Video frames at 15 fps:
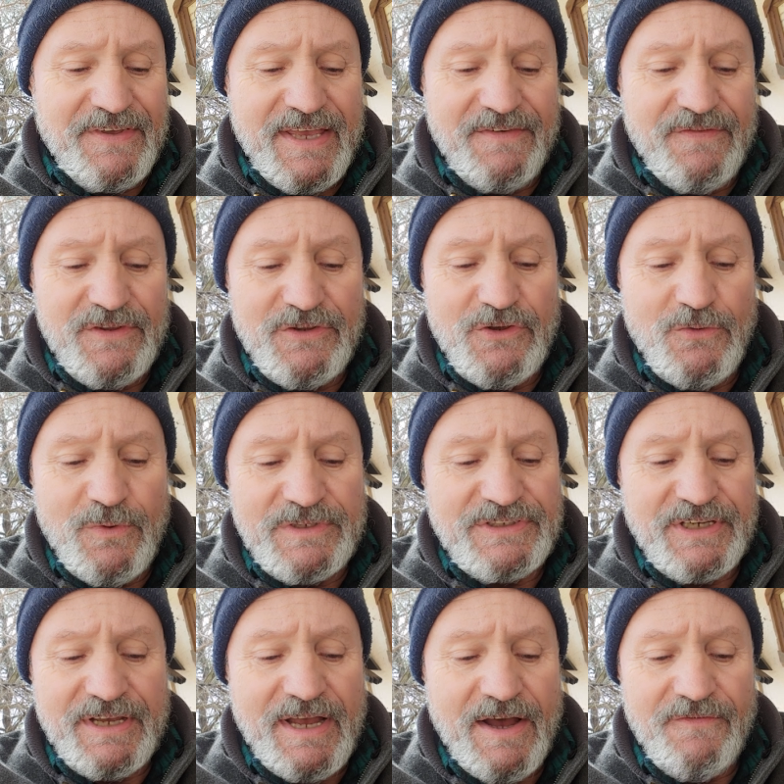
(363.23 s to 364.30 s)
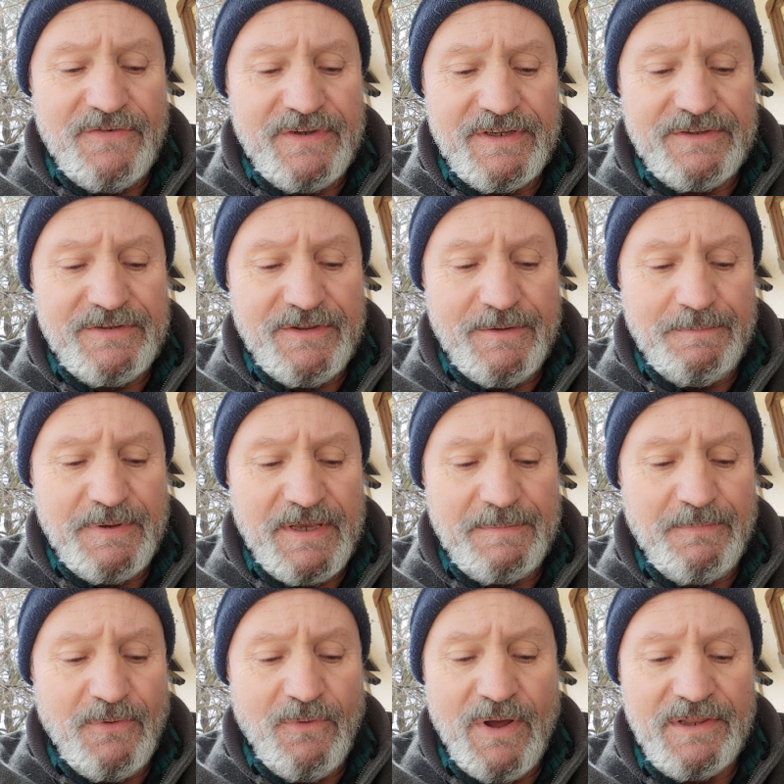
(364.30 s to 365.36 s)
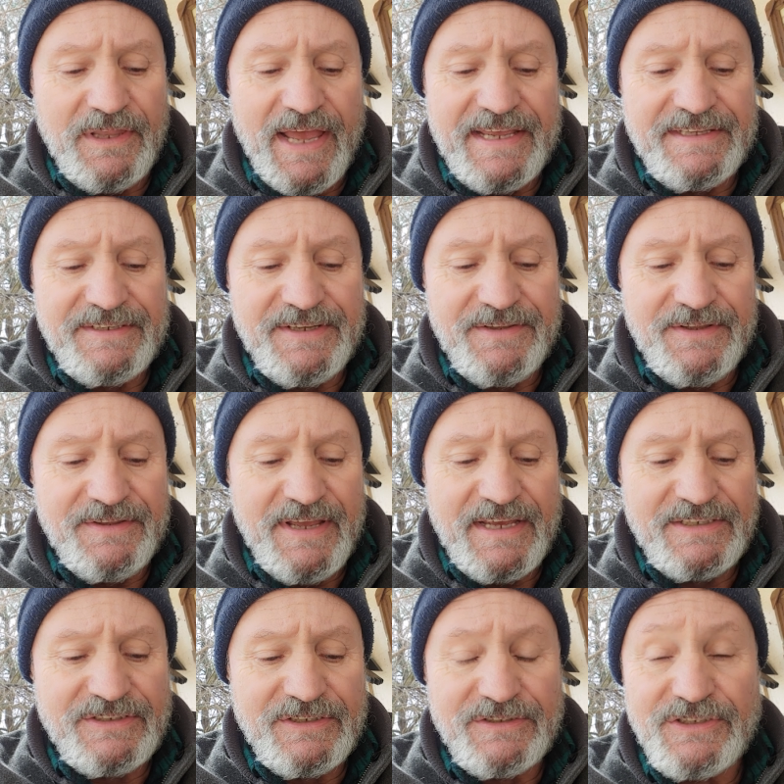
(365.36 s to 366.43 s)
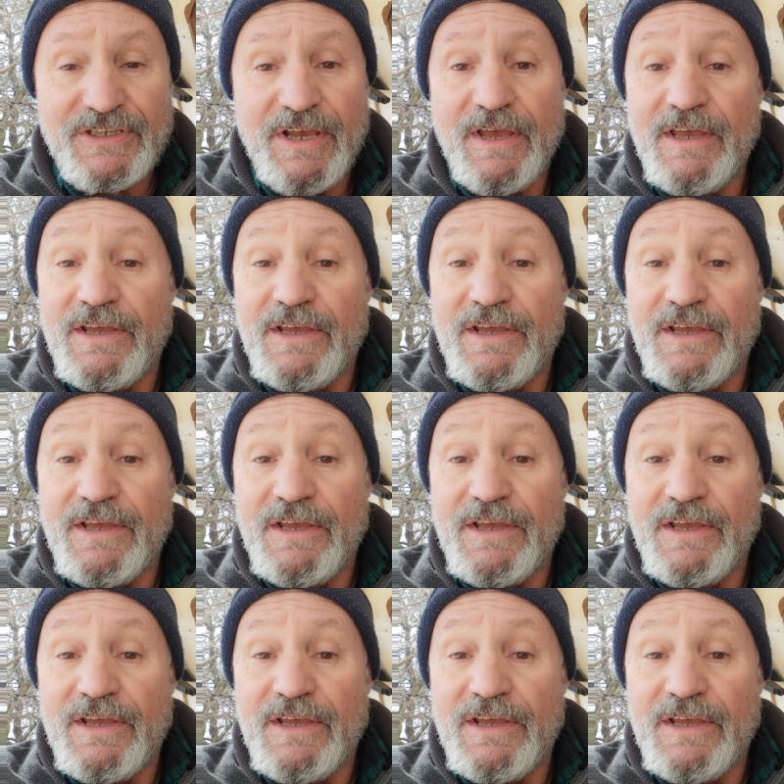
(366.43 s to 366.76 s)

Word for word: given you as a covenant to the people, a light to the nations,